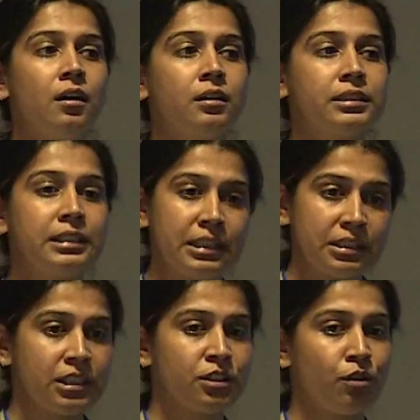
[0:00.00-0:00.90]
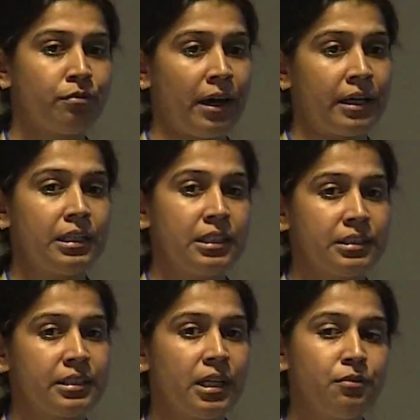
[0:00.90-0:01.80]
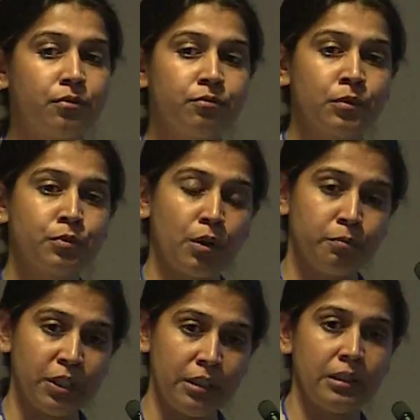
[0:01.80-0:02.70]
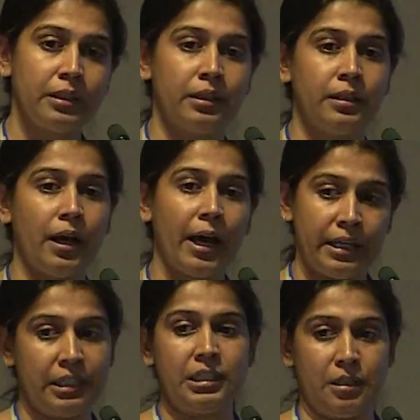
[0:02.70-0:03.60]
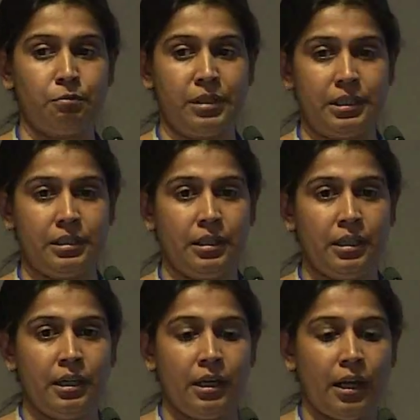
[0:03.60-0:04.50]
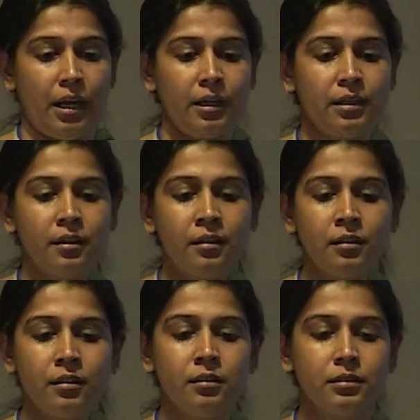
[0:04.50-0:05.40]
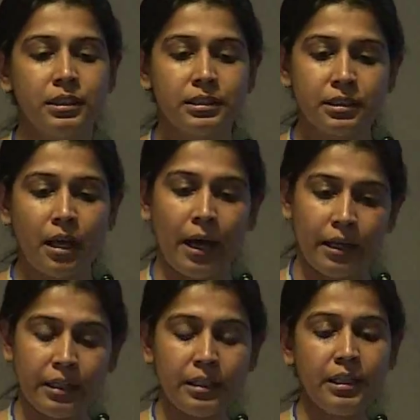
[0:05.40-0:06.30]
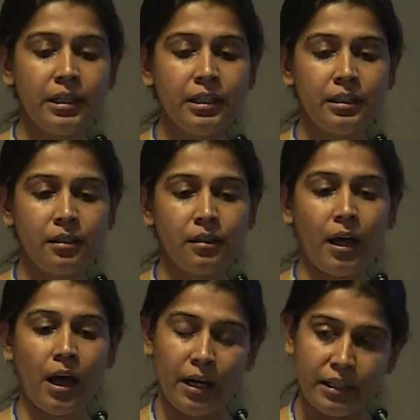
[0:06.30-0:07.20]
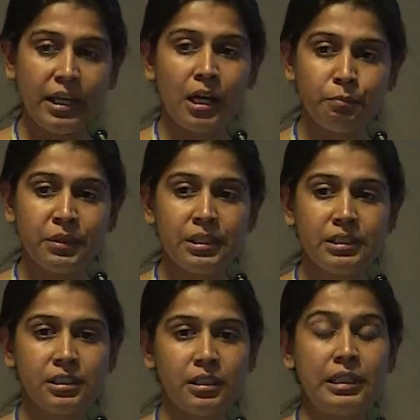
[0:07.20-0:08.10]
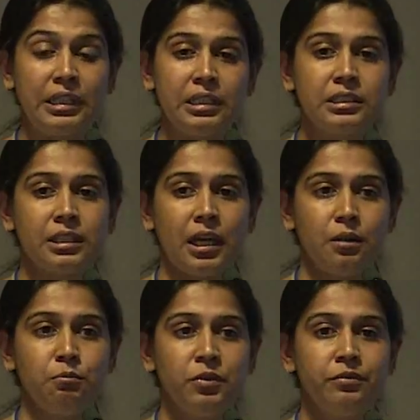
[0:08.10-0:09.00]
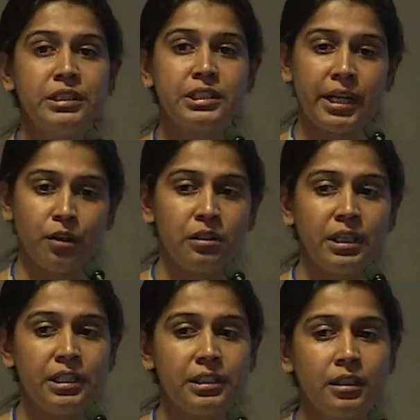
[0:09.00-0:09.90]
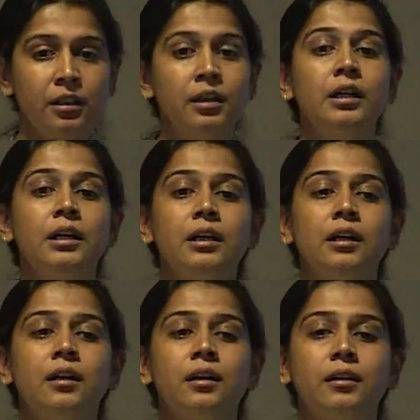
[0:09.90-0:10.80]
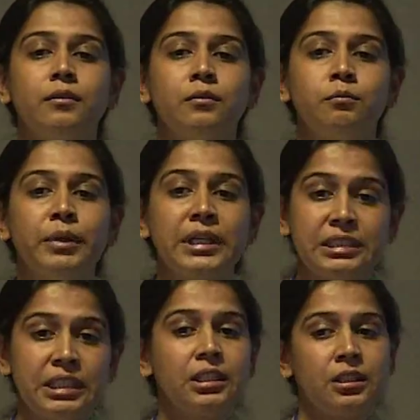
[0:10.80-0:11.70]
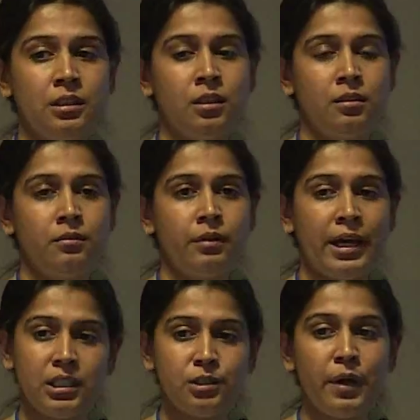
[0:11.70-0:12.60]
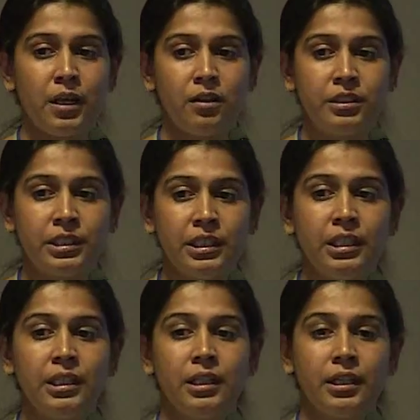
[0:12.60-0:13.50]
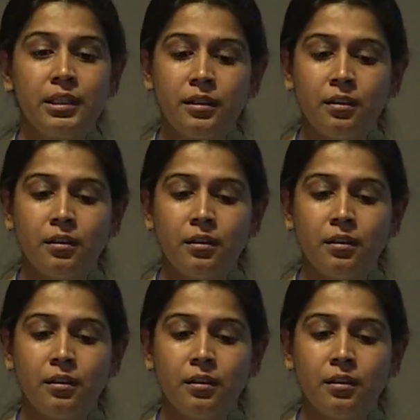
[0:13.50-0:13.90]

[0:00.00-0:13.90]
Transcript: synthesis of RNA strand from the RNA template. And this RDRP is a key enzyme which regulates the basic virus biology in